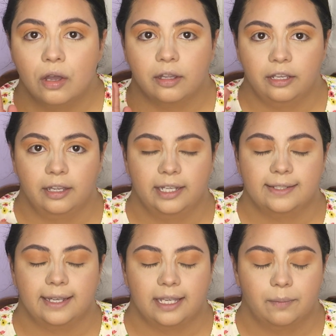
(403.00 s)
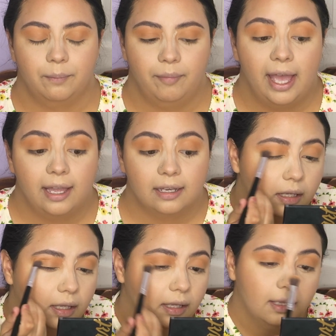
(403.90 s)
Okay guys, I am back
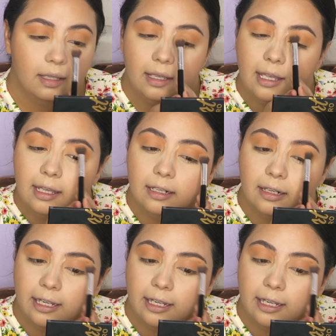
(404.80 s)
and